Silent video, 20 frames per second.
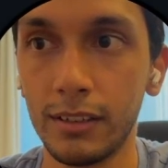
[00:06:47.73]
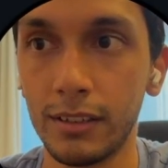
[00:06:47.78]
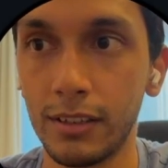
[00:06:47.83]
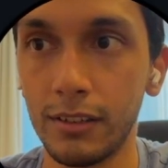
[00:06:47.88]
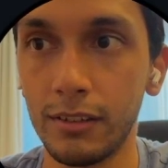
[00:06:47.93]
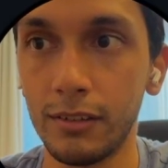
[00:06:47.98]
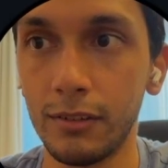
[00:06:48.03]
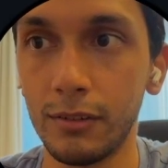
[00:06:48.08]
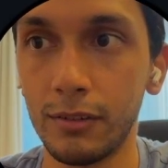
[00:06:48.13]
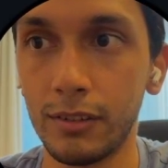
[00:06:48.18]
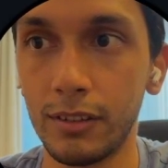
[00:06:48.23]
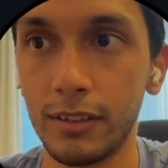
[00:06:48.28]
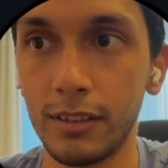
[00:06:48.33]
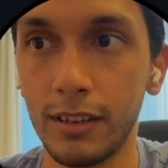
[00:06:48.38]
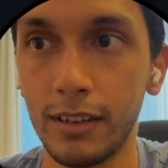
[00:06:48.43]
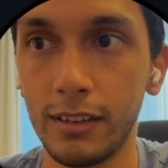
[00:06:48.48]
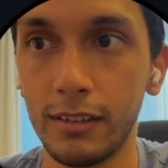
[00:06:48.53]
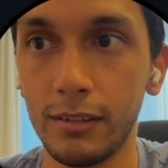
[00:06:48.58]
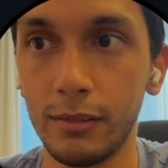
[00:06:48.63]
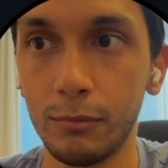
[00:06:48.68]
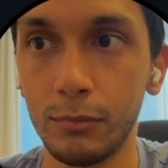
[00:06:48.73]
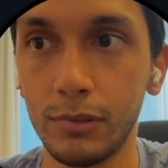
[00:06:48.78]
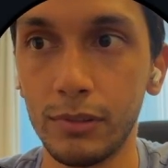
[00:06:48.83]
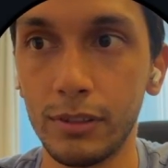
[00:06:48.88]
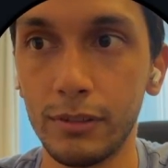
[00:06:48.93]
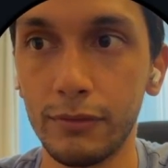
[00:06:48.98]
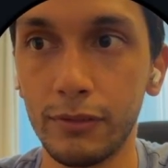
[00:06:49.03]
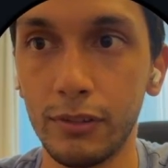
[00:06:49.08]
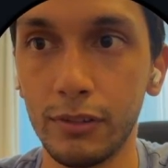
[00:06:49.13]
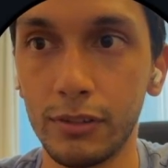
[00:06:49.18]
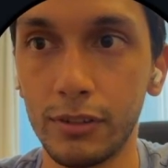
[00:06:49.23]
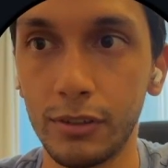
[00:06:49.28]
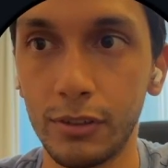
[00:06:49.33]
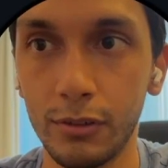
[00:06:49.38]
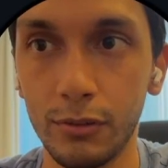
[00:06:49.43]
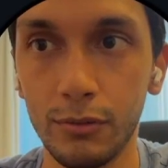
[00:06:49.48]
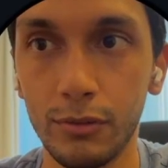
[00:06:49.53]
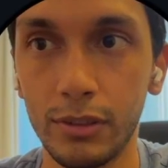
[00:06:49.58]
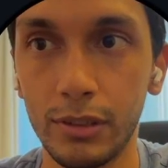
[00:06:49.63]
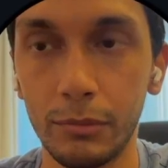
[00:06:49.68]
So the title will default to
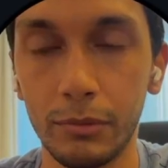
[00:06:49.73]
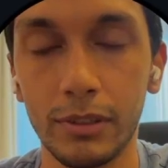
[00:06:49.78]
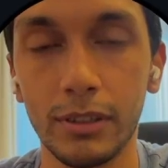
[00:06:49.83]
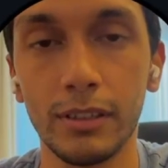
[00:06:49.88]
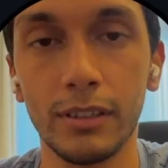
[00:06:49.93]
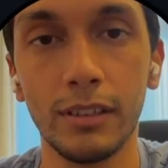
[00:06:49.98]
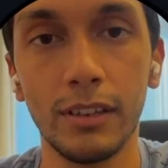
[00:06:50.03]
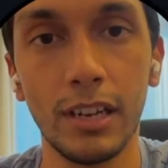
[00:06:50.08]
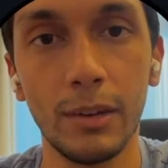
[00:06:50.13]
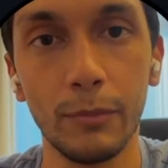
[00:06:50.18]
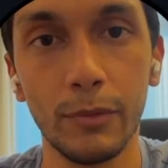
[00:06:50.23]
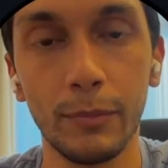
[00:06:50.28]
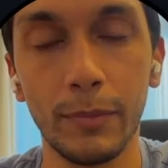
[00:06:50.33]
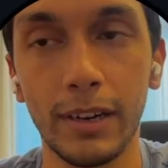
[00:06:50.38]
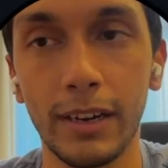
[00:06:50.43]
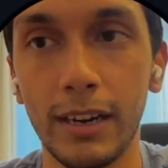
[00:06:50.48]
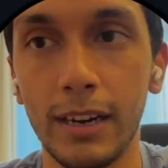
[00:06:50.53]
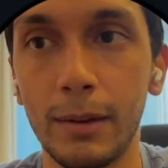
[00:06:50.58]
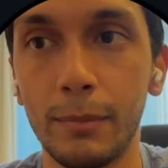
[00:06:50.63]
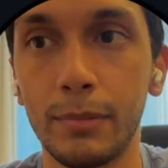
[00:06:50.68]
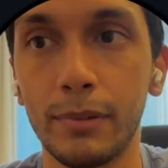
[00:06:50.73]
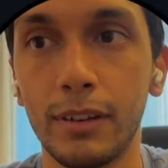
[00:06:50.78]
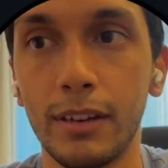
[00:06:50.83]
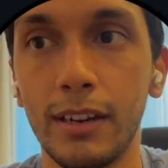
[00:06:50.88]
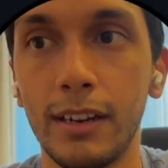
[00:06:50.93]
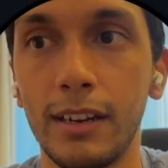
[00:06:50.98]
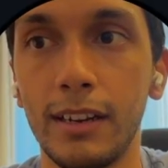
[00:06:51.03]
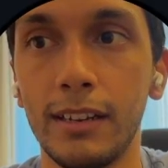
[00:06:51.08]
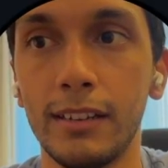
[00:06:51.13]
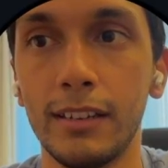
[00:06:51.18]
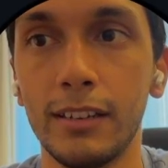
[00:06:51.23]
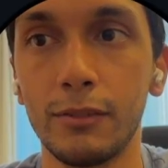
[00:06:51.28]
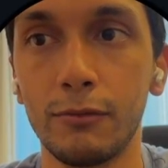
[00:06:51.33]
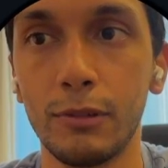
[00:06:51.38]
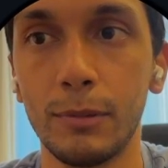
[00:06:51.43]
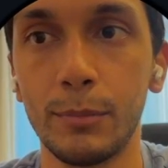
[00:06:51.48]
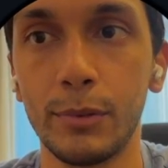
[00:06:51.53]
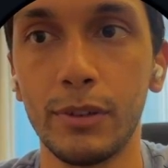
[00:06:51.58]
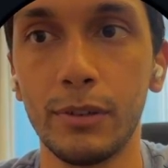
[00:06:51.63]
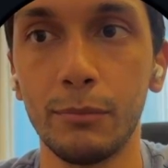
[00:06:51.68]
Goose, which is the name of my app, and
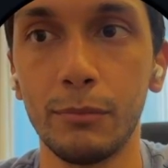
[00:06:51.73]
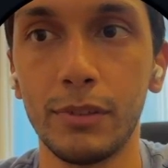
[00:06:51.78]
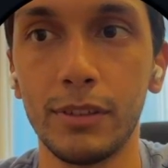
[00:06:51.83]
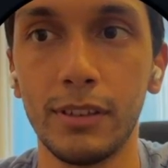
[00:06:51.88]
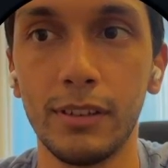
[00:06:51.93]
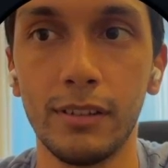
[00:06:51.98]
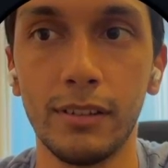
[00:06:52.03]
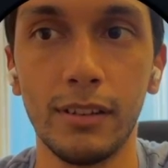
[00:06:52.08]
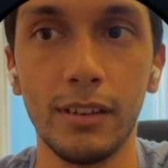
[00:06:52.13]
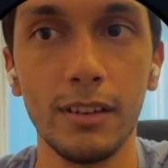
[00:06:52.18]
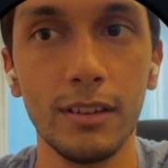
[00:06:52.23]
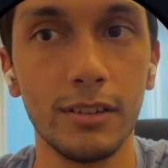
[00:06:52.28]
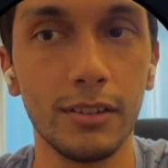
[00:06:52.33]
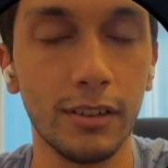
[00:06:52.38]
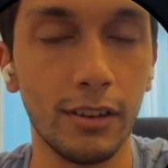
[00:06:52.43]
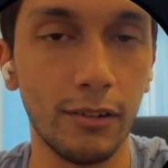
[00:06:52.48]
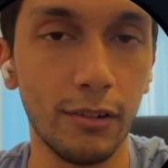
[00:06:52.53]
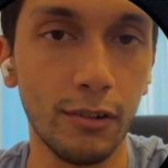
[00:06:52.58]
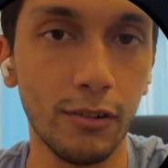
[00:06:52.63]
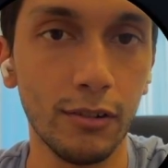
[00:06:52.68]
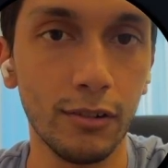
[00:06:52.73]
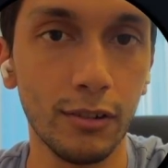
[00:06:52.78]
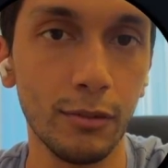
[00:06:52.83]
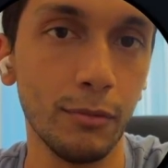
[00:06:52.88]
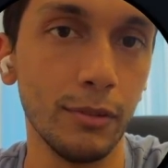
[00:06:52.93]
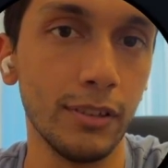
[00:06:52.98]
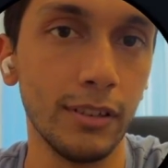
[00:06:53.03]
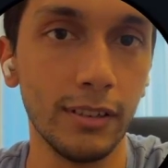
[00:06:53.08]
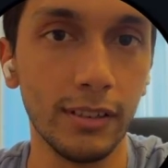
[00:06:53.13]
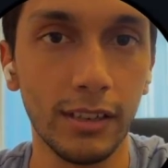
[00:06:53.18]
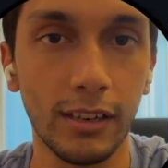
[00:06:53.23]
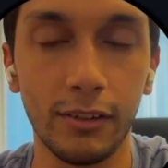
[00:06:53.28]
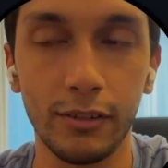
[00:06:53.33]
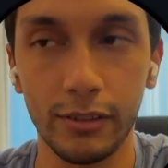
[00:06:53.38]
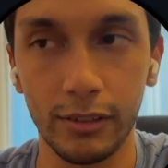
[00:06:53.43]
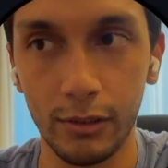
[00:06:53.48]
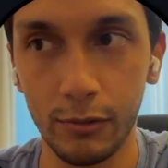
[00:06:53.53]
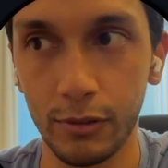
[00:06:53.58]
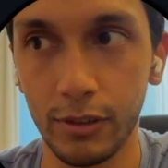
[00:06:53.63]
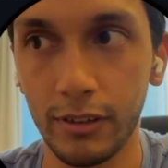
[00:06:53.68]
description, which is eat, share, honk, which is our
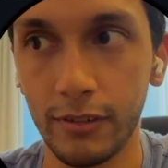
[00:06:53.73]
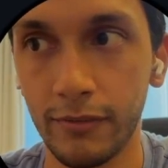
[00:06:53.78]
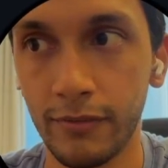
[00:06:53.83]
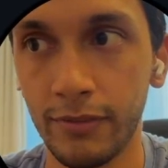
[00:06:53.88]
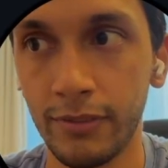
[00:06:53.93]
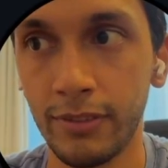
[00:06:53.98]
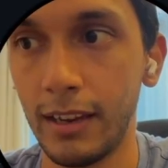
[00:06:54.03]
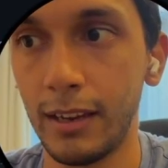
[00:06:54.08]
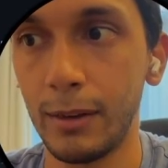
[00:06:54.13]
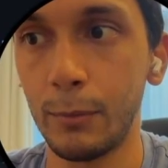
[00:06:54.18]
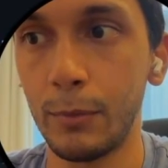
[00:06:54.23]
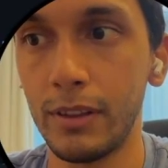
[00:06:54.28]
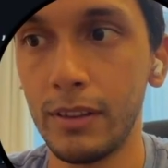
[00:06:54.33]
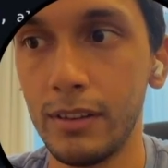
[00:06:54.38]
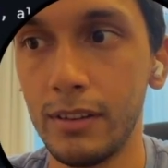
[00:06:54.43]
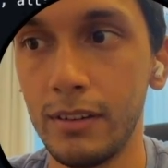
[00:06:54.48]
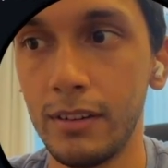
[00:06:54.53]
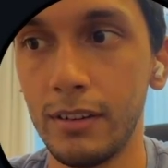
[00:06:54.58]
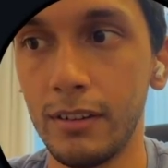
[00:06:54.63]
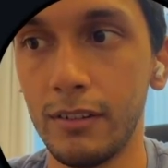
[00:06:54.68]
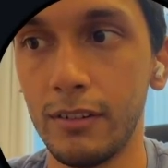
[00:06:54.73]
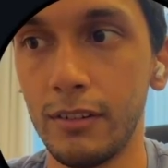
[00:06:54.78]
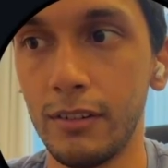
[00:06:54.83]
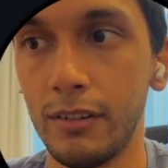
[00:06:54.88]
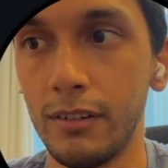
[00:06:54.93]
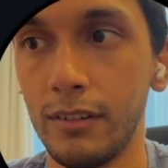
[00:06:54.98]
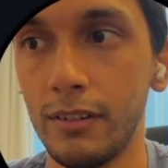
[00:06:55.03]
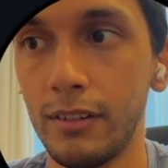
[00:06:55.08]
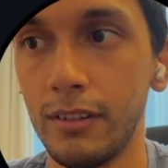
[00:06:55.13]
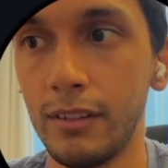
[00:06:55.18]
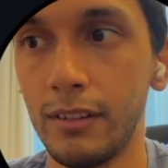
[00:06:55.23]
slogan. And within here,